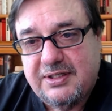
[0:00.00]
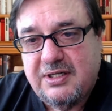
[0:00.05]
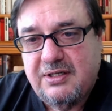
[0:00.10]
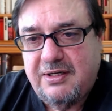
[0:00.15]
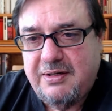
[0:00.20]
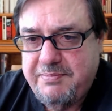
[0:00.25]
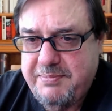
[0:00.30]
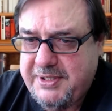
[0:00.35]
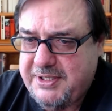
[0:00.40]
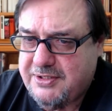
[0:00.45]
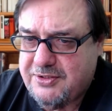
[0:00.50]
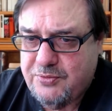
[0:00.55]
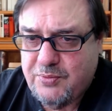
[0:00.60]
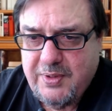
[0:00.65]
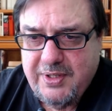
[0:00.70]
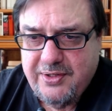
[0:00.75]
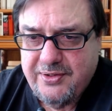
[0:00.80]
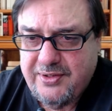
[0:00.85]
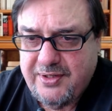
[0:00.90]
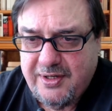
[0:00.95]
Colombians
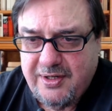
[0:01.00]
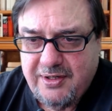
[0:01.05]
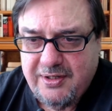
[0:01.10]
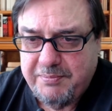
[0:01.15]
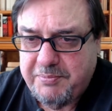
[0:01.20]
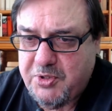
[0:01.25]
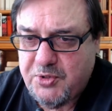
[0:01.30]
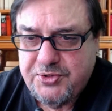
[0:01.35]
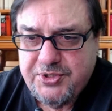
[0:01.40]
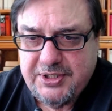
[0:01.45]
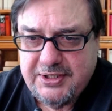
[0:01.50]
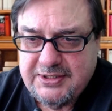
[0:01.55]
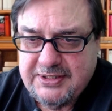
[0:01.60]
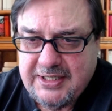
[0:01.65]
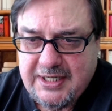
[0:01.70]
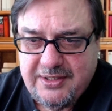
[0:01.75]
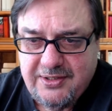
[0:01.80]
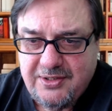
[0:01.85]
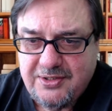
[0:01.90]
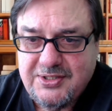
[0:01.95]
wear their emotions
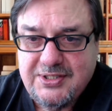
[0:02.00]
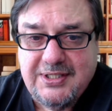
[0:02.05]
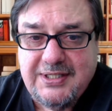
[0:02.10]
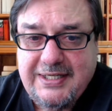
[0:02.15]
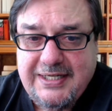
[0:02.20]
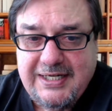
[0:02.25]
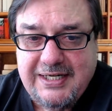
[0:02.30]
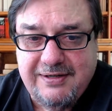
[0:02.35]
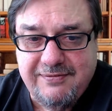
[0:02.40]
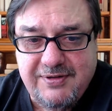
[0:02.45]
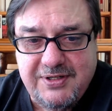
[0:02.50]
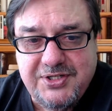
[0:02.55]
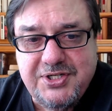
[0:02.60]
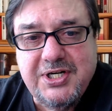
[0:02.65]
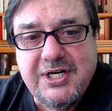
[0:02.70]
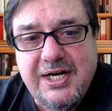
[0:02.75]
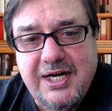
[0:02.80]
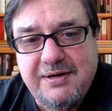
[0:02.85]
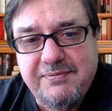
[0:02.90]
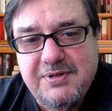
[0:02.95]
on their sleeve, and she
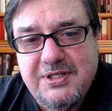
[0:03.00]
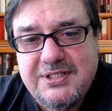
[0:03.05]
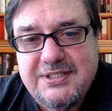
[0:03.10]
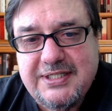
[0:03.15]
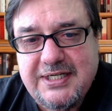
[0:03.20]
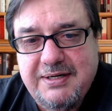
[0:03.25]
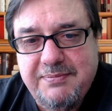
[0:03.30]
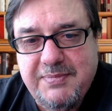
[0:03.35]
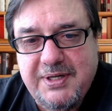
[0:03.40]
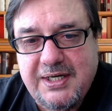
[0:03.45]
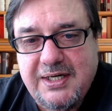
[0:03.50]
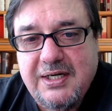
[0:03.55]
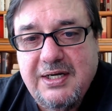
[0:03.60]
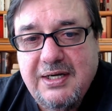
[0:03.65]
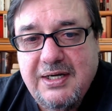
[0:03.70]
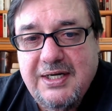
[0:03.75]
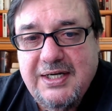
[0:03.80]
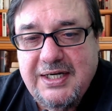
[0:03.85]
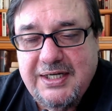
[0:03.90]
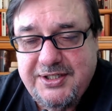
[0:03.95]
came to see me,
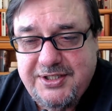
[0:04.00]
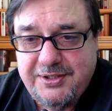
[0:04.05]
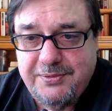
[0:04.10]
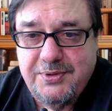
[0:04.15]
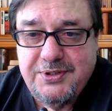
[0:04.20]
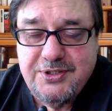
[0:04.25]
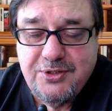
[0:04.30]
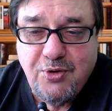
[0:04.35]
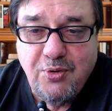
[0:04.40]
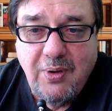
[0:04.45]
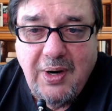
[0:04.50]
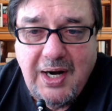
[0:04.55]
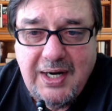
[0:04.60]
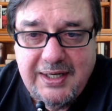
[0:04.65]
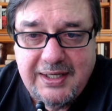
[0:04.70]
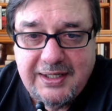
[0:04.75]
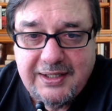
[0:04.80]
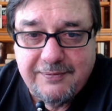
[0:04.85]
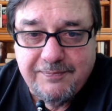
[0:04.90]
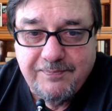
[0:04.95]
and she was
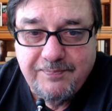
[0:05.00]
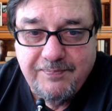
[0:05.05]
crying.